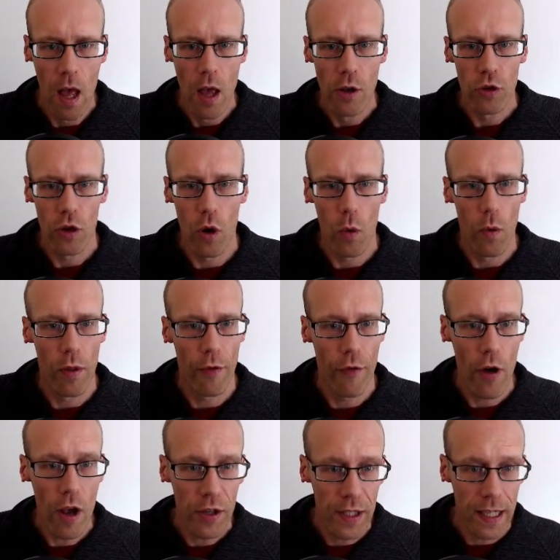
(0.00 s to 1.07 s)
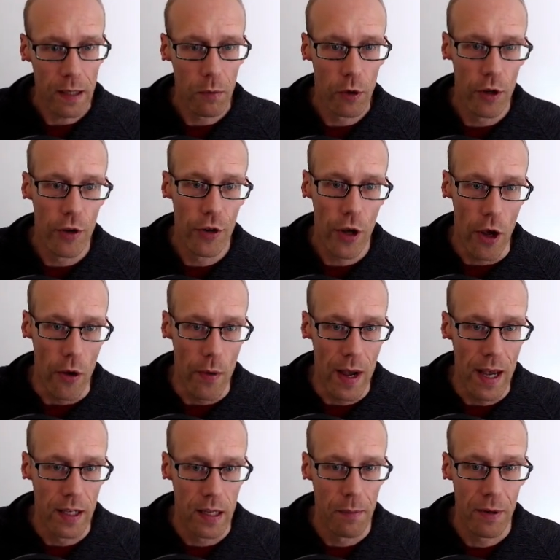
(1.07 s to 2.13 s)
So the first thing I'm going to do
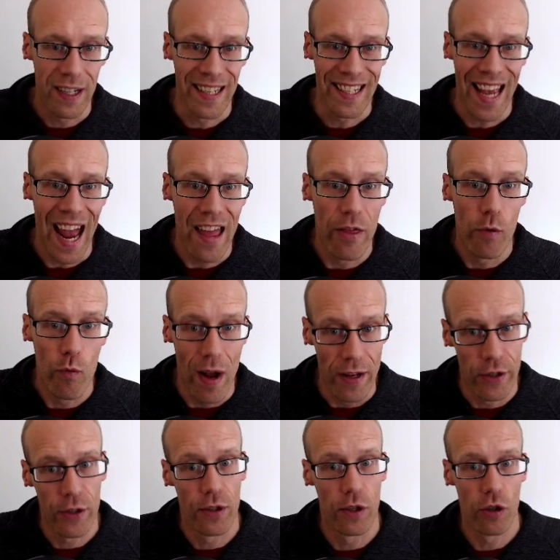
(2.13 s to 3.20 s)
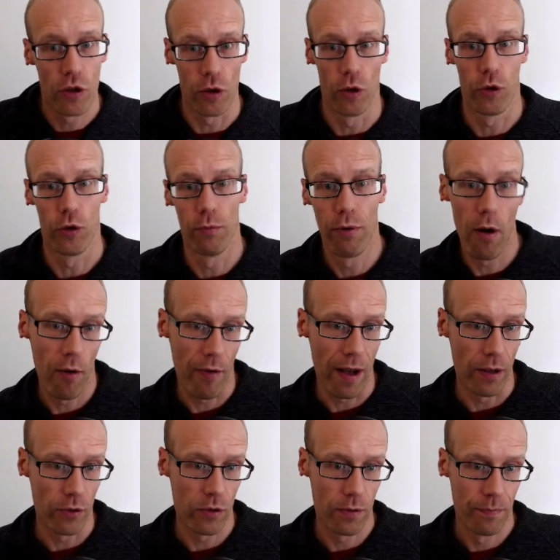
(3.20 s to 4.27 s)
is I'm going to get the registered social
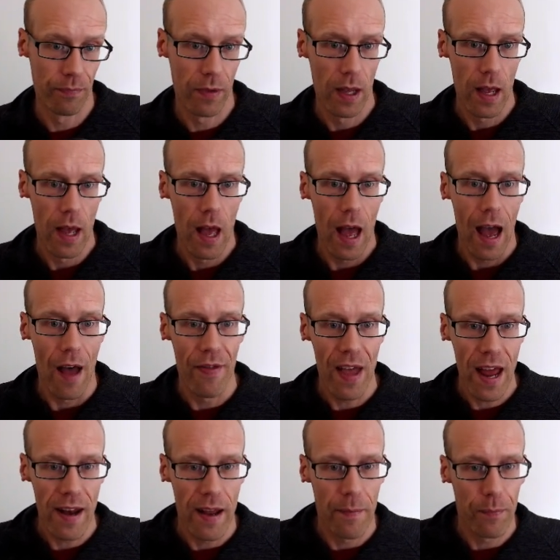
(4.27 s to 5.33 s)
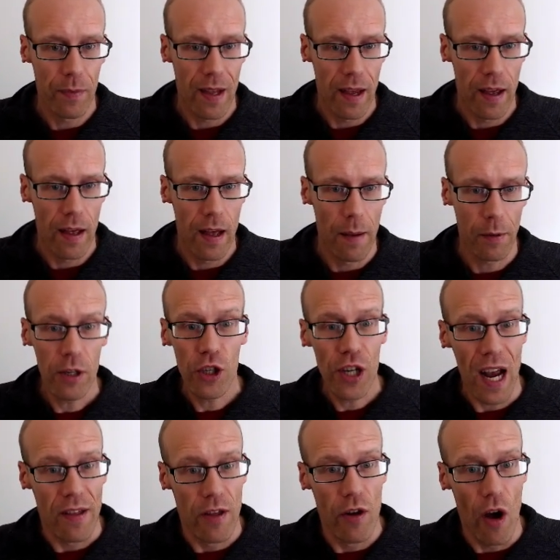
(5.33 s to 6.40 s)
profiles. And then I'm going to
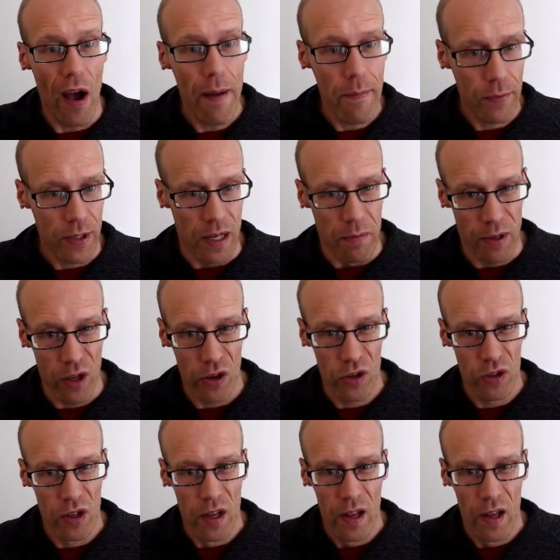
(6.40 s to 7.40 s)
check they're not empty because